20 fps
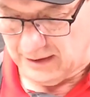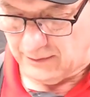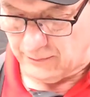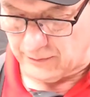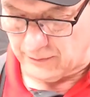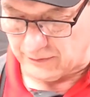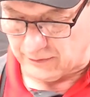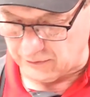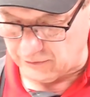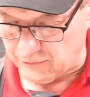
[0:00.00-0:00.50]

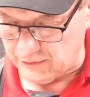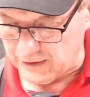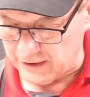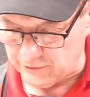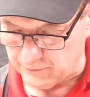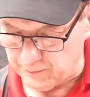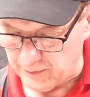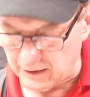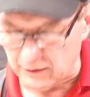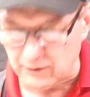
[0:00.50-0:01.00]
the
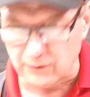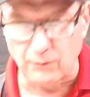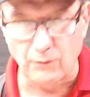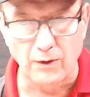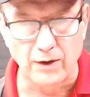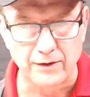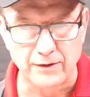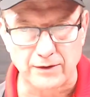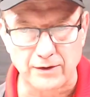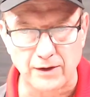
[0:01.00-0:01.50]
transparent
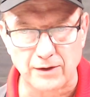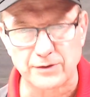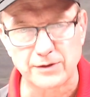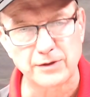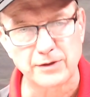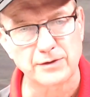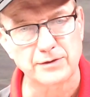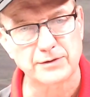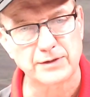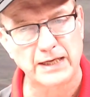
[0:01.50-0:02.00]
watercolor,
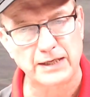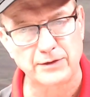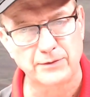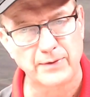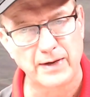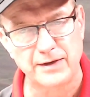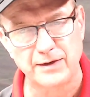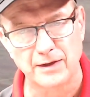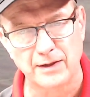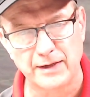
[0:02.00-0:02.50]
you'll get
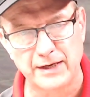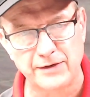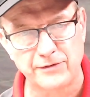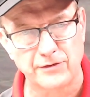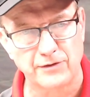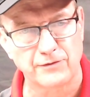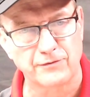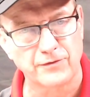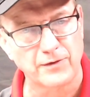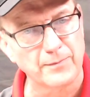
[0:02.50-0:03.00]
granulation
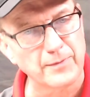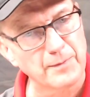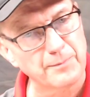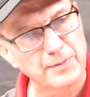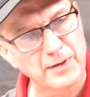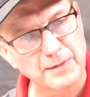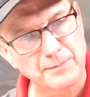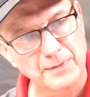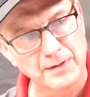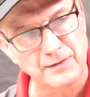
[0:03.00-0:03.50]
from the
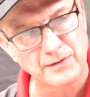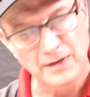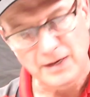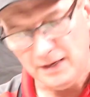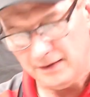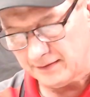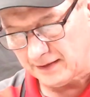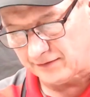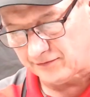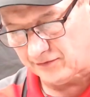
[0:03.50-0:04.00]
pigment
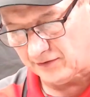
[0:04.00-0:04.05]
that's sitting